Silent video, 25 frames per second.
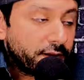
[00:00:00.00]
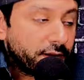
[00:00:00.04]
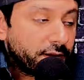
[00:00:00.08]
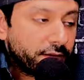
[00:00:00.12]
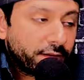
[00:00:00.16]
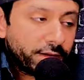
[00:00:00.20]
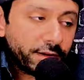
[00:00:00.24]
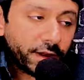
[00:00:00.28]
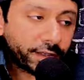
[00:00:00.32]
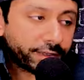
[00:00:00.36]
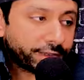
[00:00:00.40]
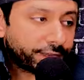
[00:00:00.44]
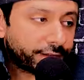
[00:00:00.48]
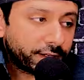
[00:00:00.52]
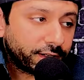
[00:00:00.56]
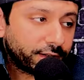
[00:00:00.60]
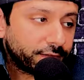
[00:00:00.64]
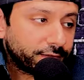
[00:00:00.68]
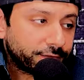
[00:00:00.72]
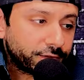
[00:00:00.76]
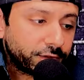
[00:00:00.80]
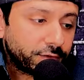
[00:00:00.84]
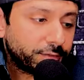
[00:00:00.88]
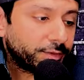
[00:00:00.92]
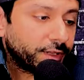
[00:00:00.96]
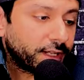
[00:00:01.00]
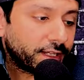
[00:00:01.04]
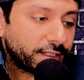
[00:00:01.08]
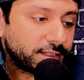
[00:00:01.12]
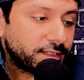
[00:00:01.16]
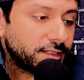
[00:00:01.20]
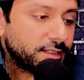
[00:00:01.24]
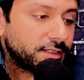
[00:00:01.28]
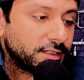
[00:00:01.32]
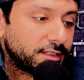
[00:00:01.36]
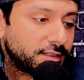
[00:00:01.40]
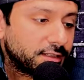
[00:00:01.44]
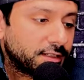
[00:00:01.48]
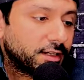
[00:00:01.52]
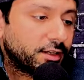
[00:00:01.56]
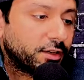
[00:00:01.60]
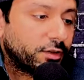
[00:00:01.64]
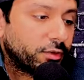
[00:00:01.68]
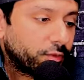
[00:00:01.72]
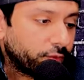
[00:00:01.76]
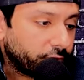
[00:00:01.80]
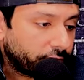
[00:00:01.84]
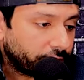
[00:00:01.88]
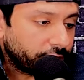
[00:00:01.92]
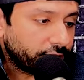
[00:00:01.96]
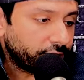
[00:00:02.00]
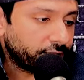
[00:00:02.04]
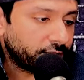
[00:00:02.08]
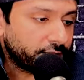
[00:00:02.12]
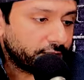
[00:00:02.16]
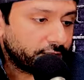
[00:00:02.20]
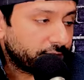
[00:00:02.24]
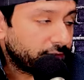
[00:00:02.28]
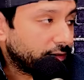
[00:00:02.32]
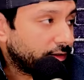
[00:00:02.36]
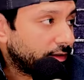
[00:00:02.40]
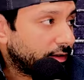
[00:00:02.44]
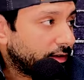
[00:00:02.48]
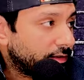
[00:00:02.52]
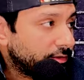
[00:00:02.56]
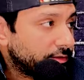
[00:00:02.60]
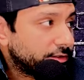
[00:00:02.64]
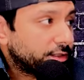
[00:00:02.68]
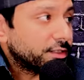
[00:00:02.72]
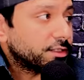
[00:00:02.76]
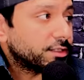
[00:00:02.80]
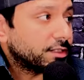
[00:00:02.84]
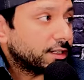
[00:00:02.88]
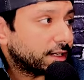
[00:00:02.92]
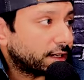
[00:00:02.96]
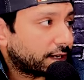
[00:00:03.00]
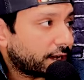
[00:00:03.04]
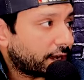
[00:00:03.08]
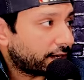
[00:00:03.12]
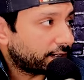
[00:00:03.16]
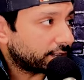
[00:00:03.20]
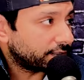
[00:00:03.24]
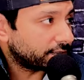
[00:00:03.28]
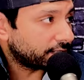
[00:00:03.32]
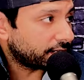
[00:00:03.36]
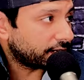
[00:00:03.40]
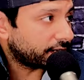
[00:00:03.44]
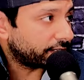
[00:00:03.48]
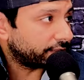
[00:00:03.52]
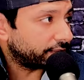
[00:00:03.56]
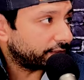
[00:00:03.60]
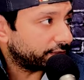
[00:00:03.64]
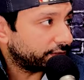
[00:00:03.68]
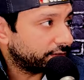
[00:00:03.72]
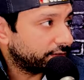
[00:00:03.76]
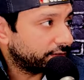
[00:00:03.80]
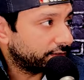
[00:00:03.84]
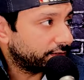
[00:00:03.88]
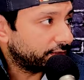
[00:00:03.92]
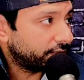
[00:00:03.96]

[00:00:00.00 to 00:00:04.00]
Nothing of Du Plessis is going to work, just like Adesanya.